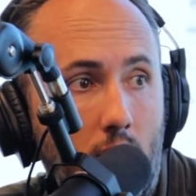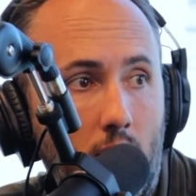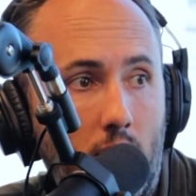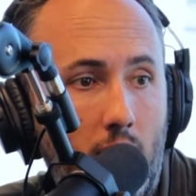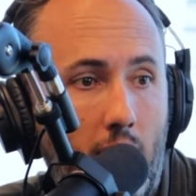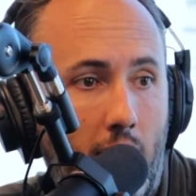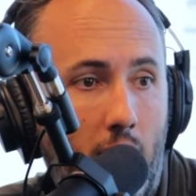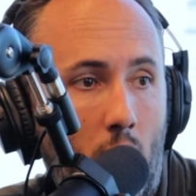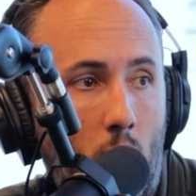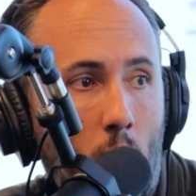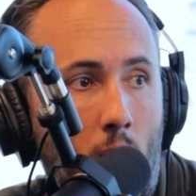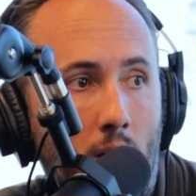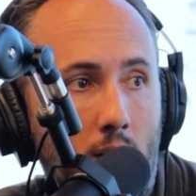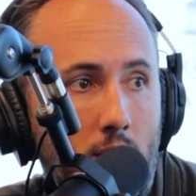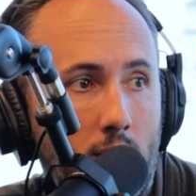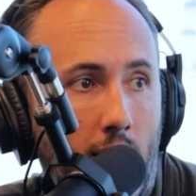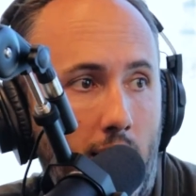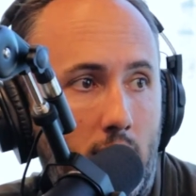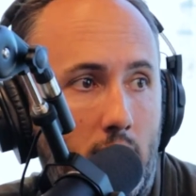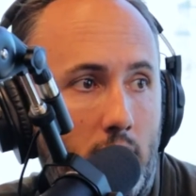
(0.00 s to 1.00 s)
They don't want to
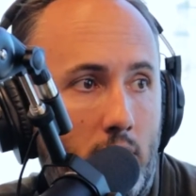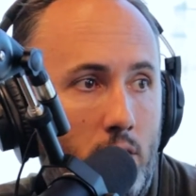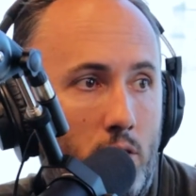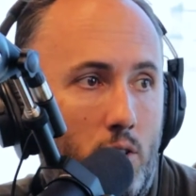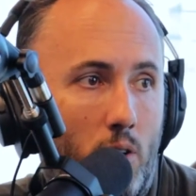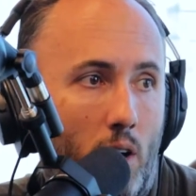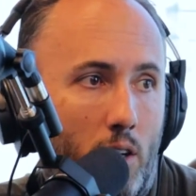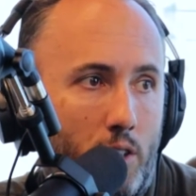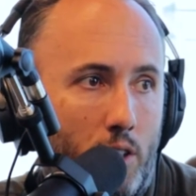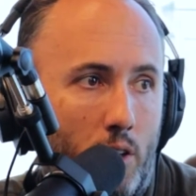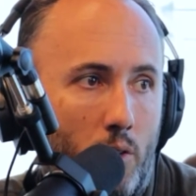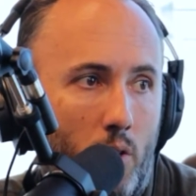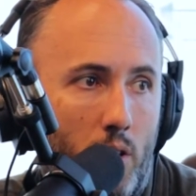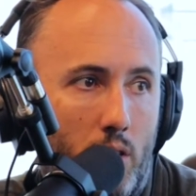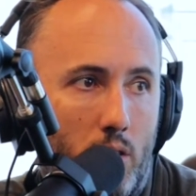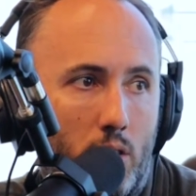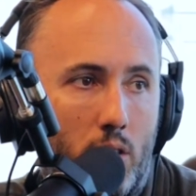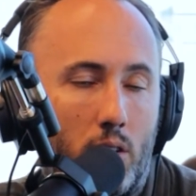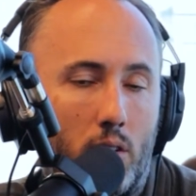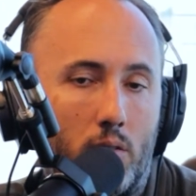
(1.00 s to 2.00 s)
take the construction
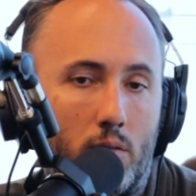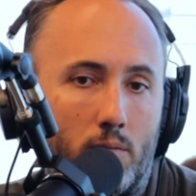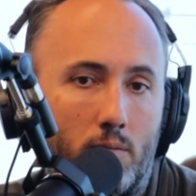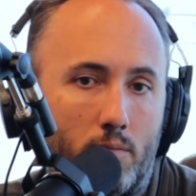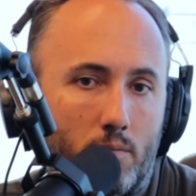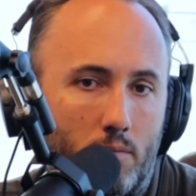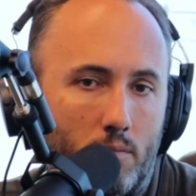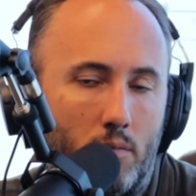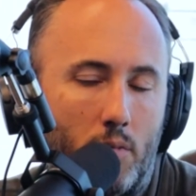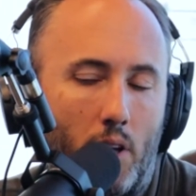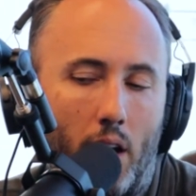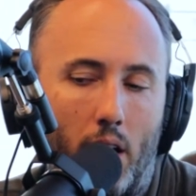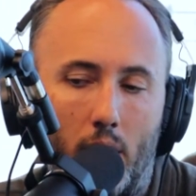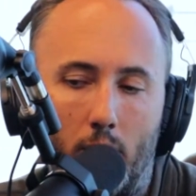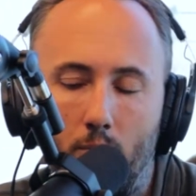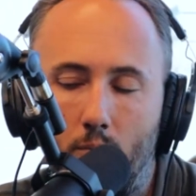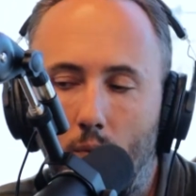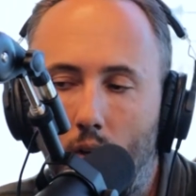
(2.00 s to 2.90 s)
risk. Yeah.